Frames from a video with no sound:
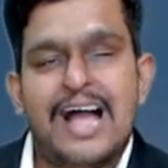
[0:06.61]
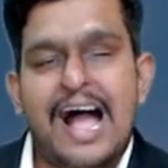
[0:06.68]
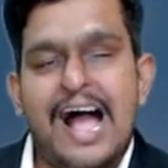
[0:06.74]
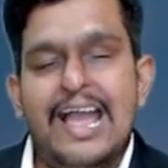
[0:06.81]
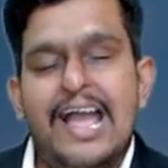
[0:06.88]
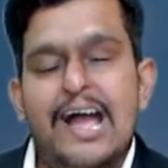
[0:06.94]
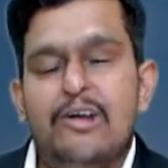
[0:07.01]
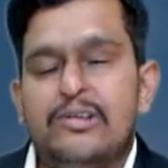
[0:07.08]

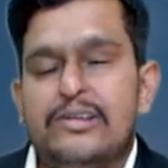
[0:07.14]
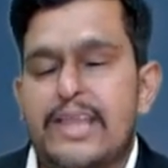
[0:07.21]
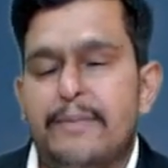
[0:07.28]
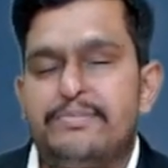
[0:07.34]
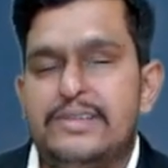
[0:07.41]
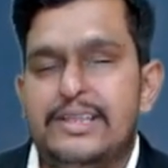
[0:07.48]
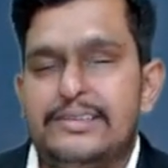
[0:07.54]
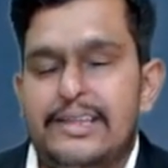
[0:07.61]
I have
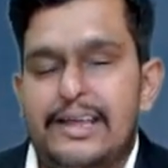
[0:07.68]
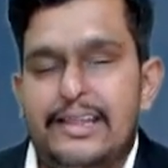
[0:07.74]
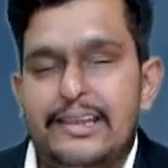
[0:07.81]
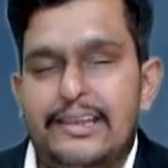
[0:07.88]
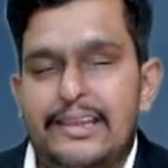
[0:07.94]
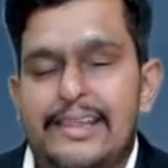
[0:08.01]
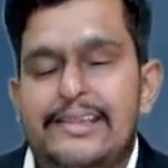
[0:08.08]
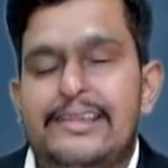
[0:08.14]
kept the
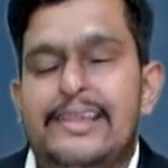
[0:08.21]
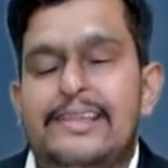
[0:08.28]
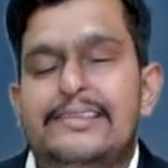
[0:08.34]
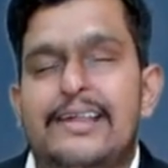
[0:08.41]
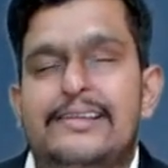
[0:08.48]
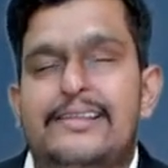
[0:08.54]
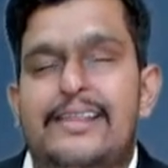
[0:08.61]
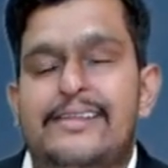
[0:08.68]
link in
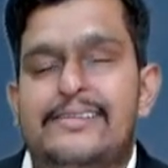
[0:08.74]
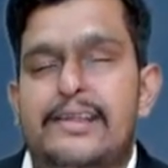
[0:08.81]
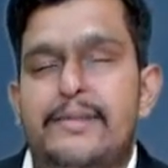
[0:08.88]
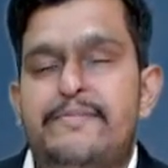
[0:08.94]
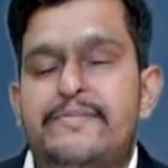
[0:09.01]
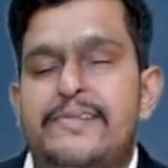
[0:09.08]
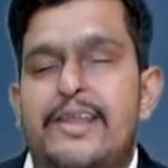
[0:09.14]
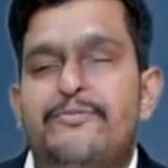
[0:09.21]
the
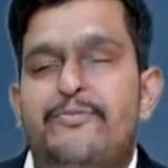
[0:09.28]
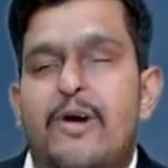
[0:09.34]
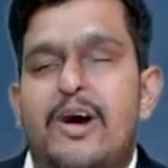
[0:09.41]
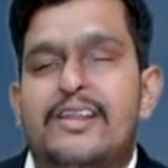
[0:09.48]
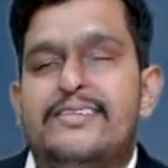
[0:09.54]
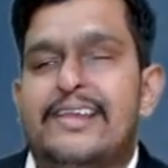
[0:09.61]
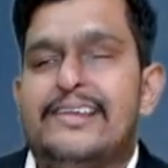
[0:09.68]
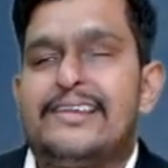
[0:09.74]
description
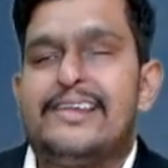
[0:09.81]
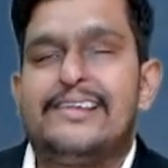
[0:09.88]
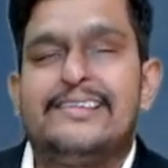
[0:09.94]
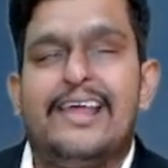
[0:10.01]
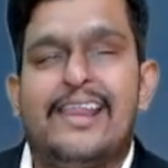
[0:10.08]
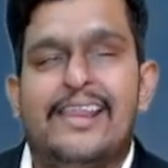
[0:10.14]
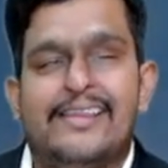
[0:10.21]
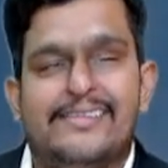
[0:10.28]
for checking
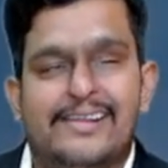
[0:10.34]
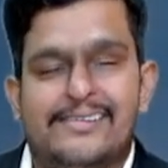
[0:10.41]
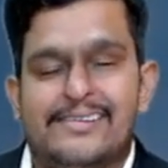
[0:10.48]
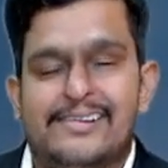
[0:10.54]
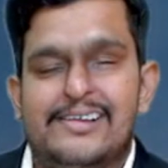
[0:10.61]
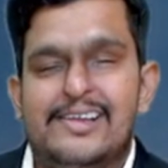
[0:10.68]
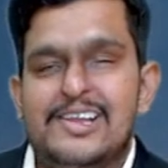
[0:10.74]
the results.